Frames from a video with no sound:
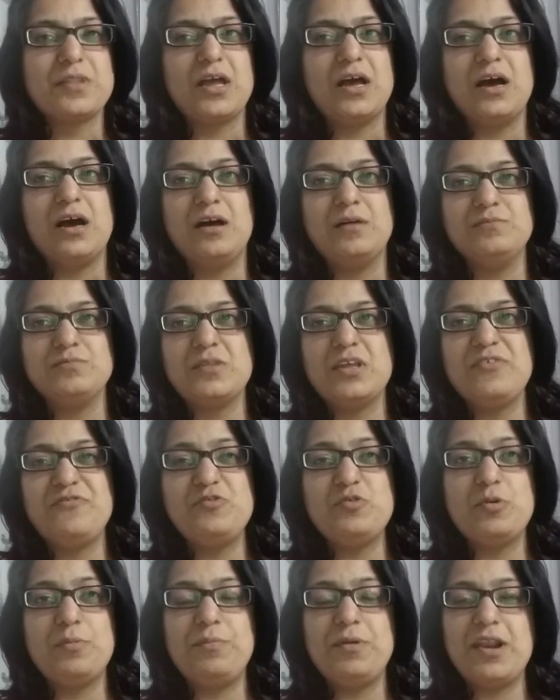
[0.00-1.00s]

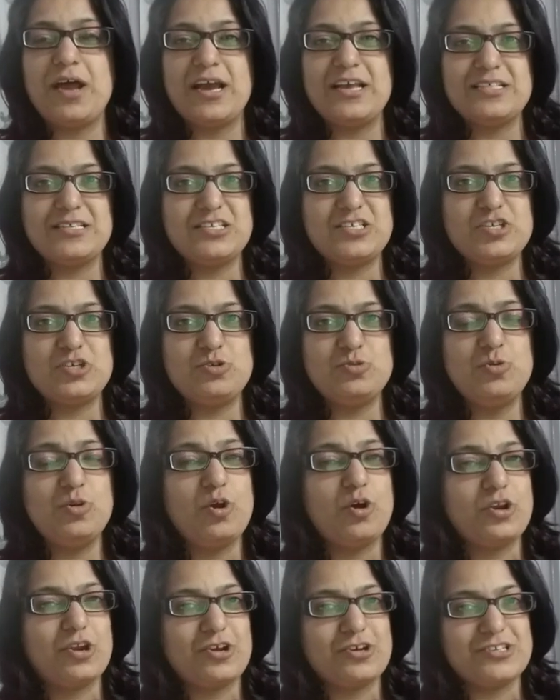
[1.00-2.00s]
if you apply this
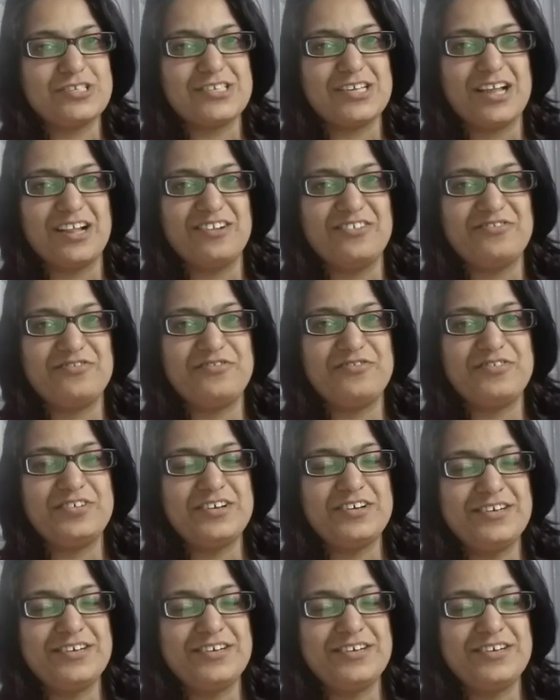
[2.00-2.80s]
tool on yourself.